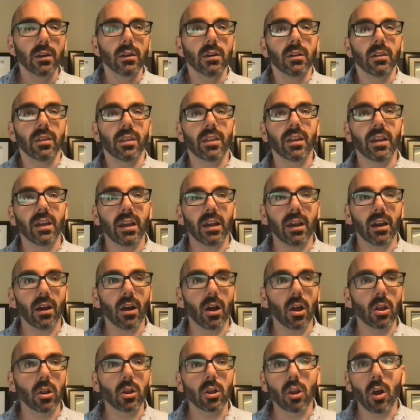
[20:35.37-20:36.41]
the
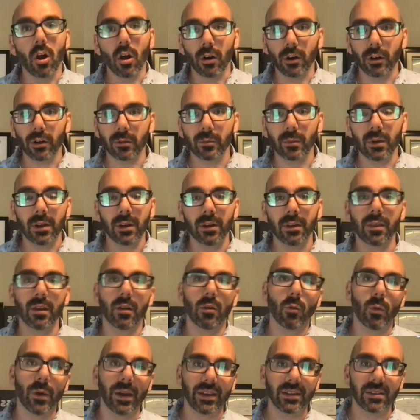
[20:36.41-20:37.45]
alarm
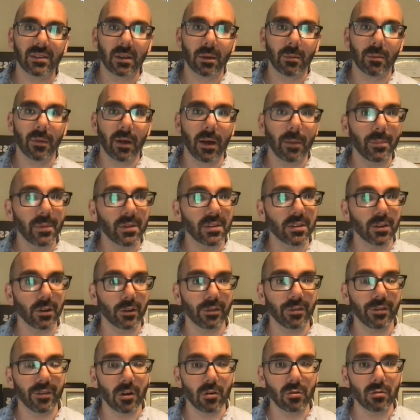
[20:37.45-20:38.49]
that wakes them up is their
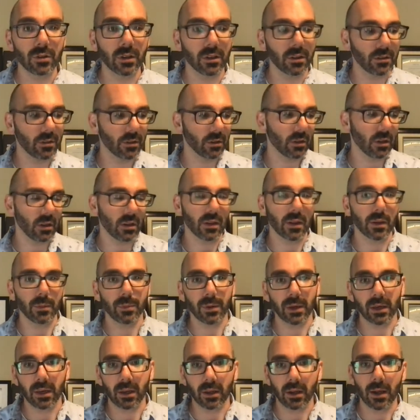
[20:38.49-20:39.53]
phone. And so then they
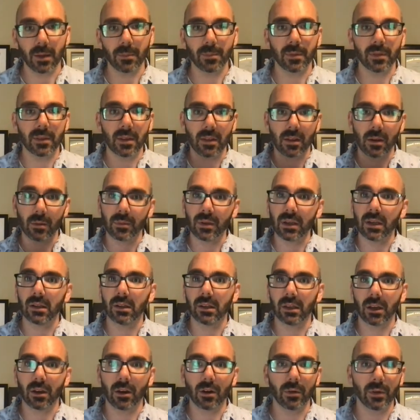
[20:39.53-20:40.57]
pick it up and then
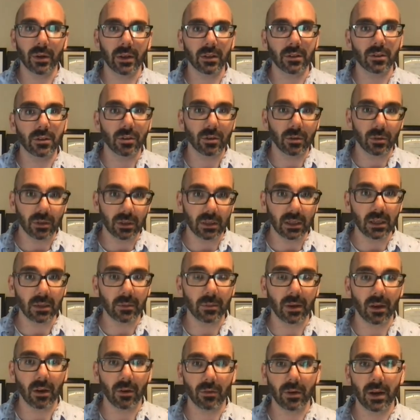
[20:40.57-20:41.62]
immediately go into
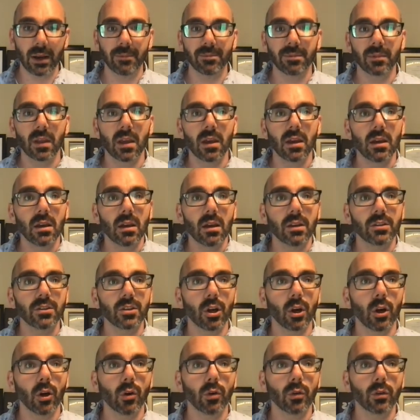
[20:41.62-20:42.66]
email, right?
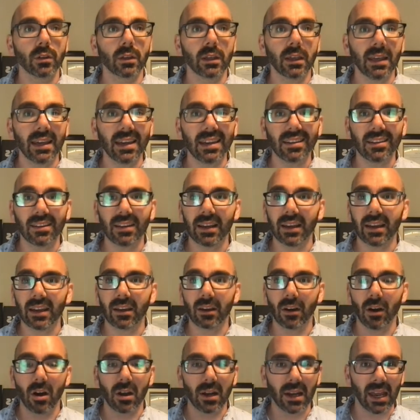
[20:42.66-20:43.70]
So get
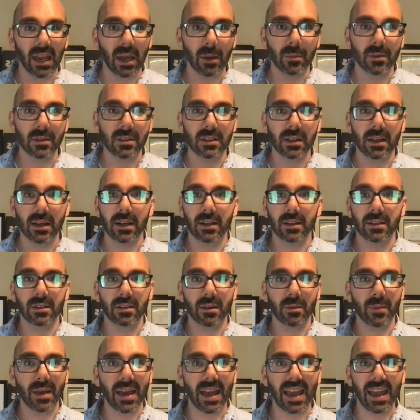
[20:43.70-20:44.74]
like on Amazon
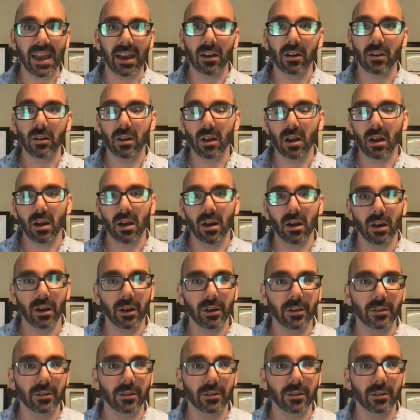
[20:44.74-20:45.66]
some analog,